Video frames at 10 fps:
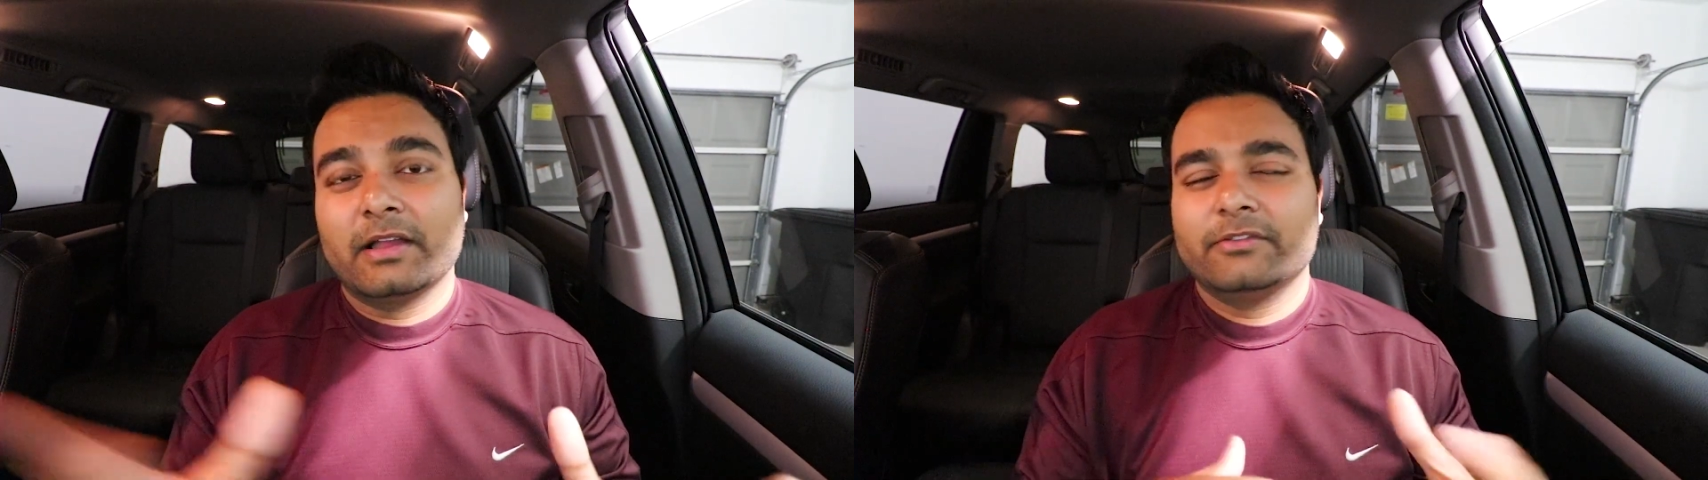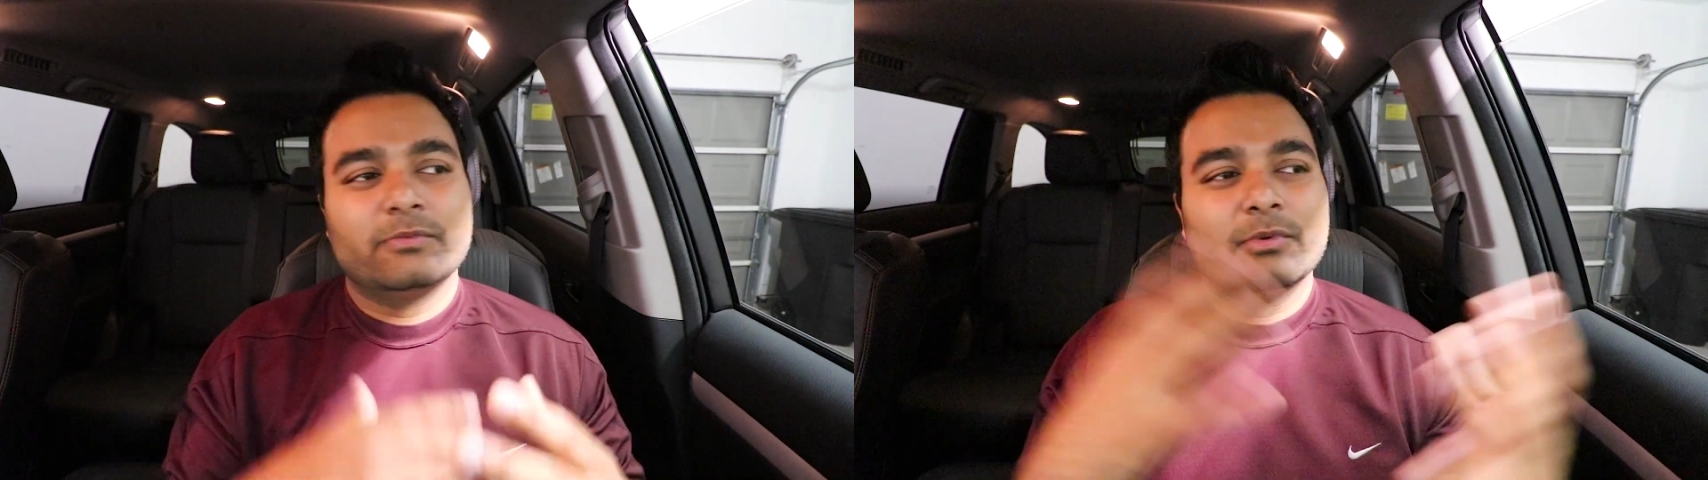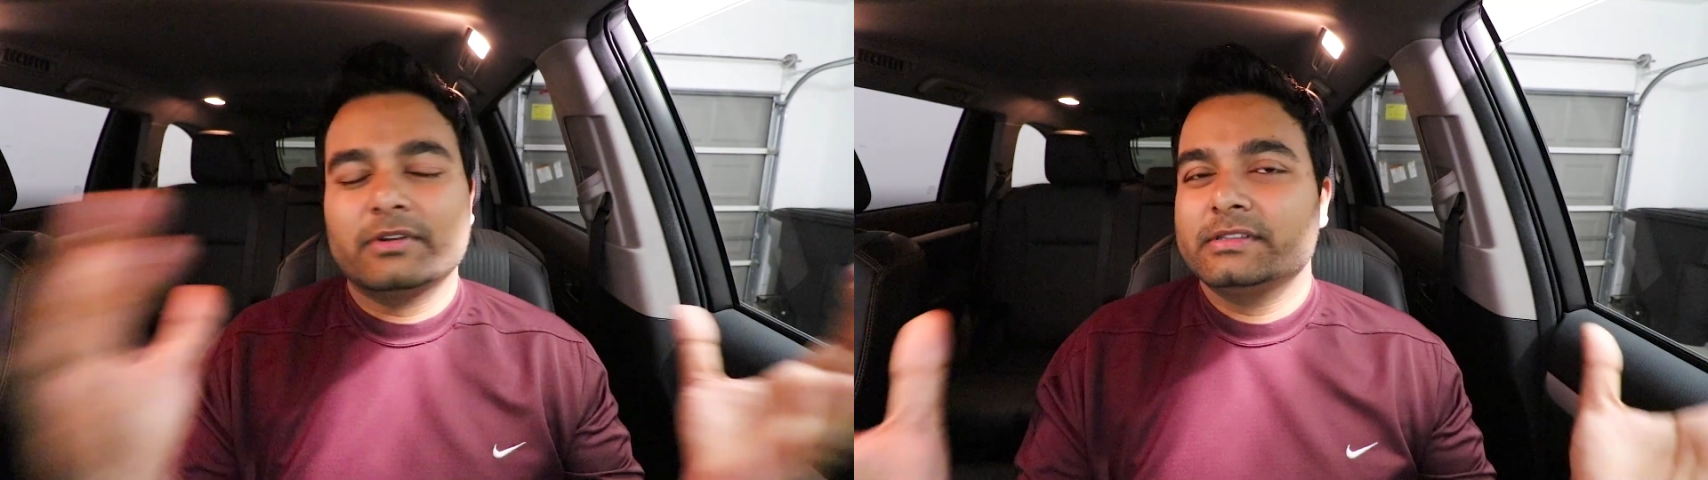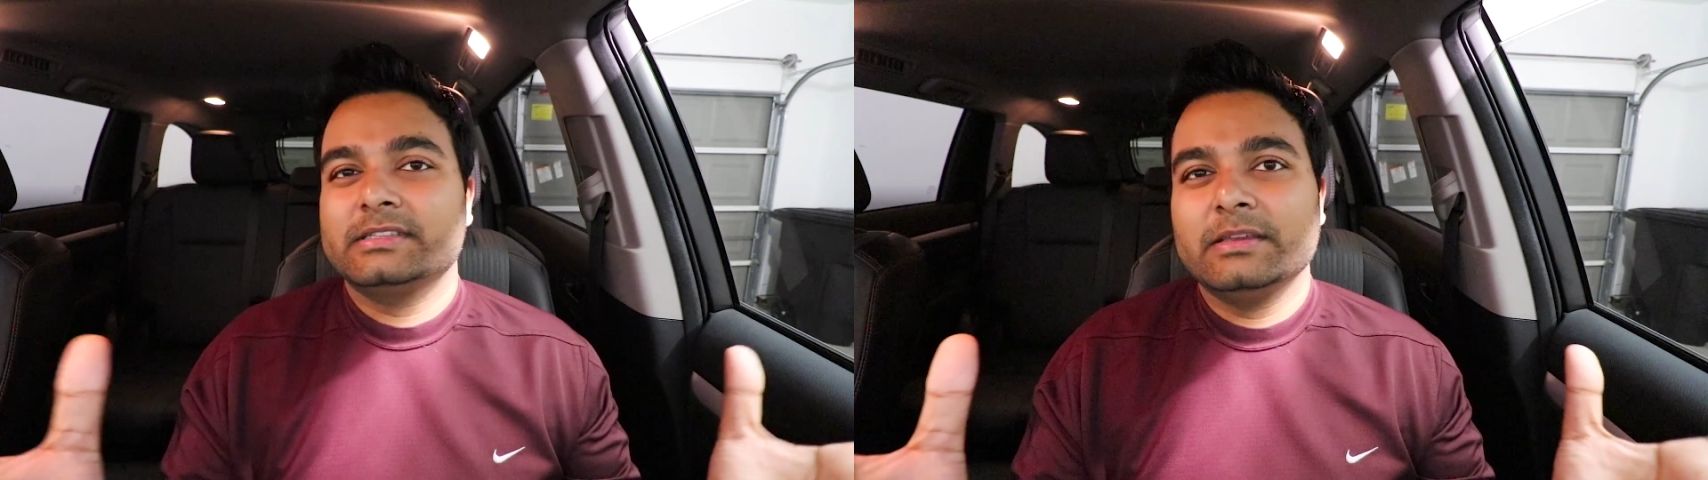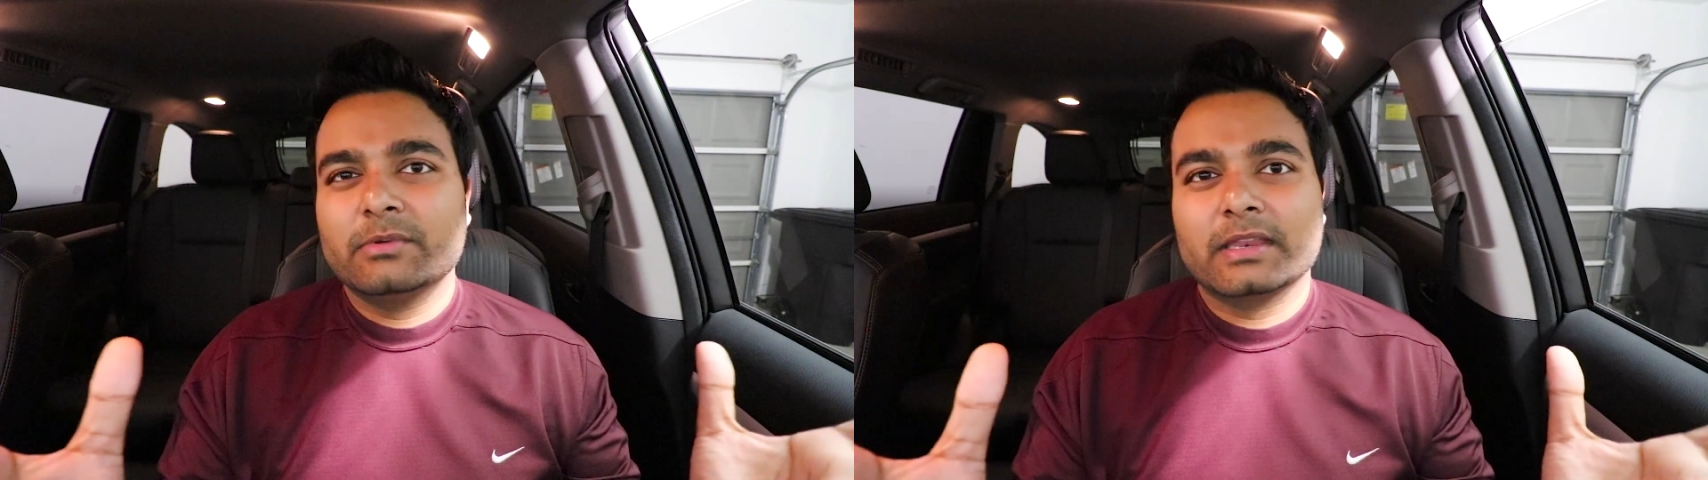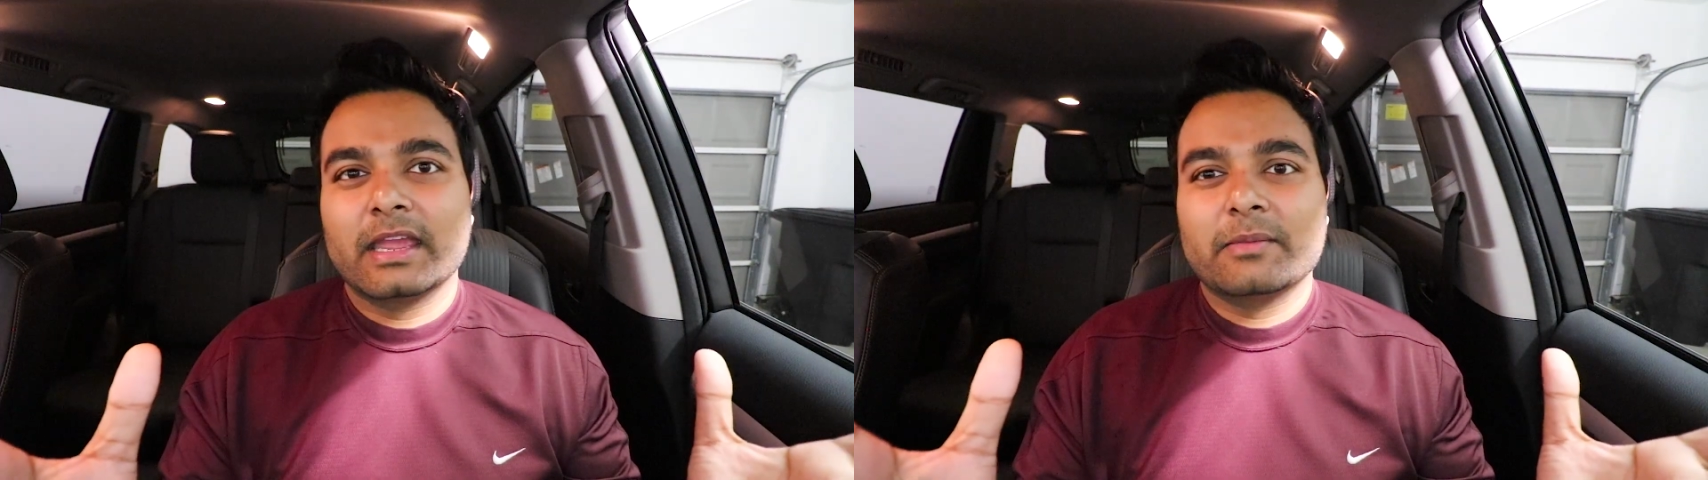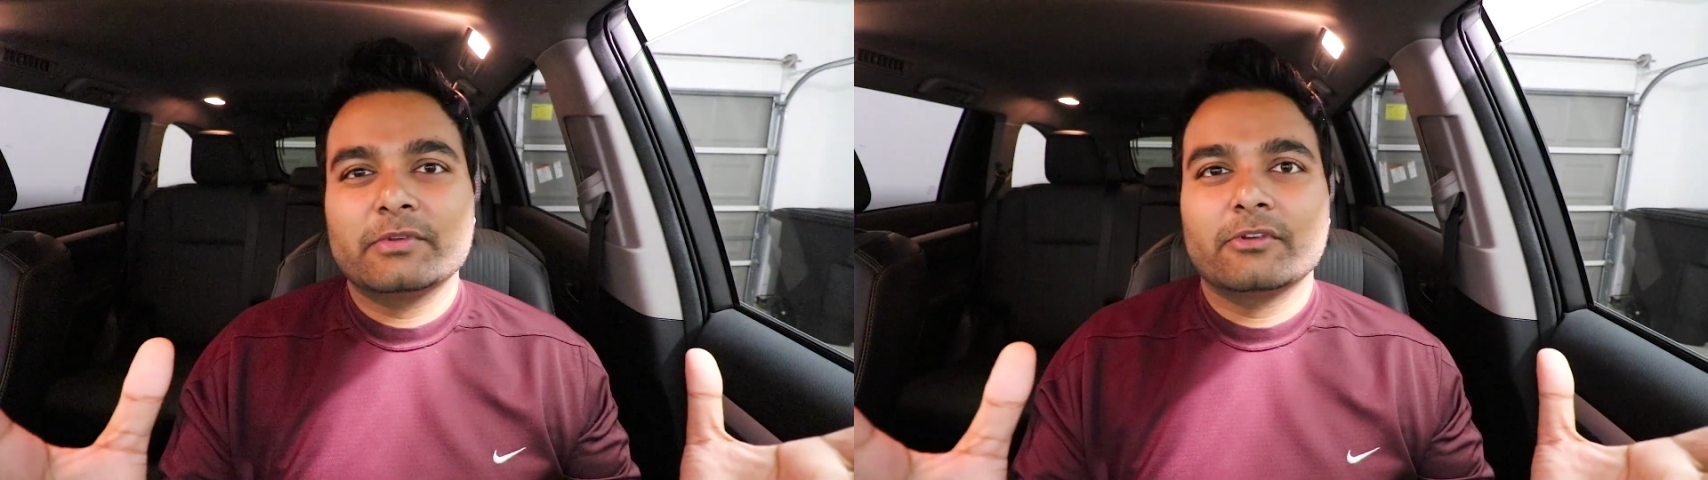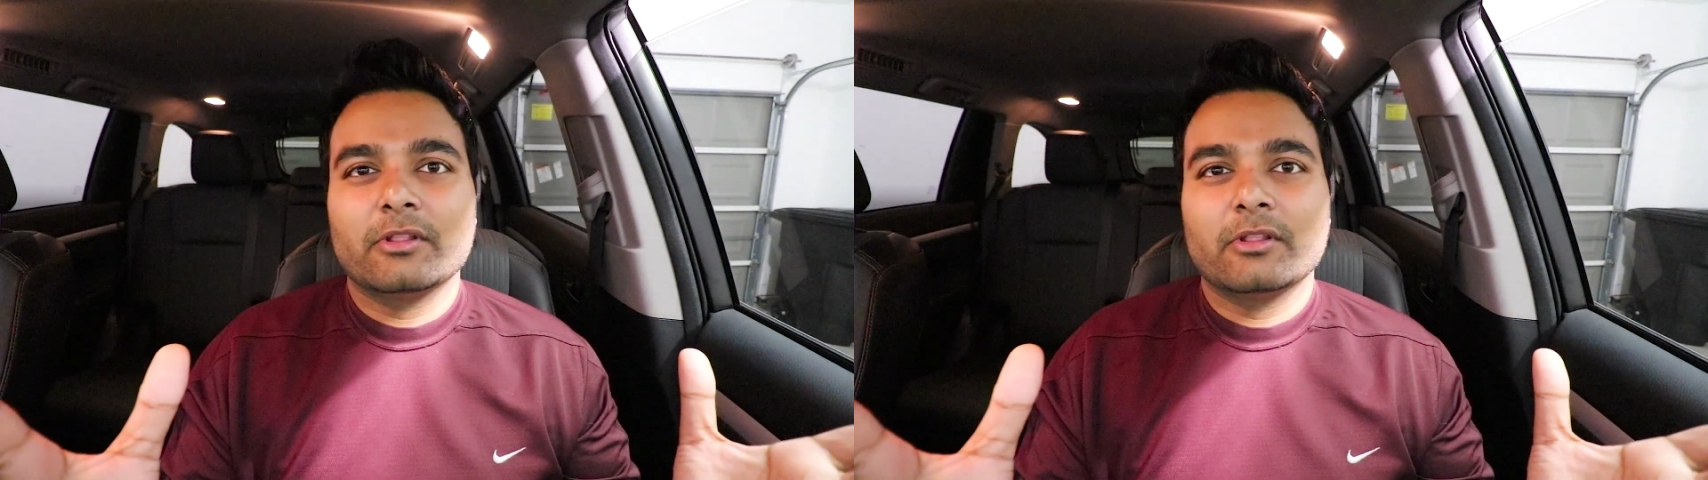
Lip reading: I just wanted to see what the Camry's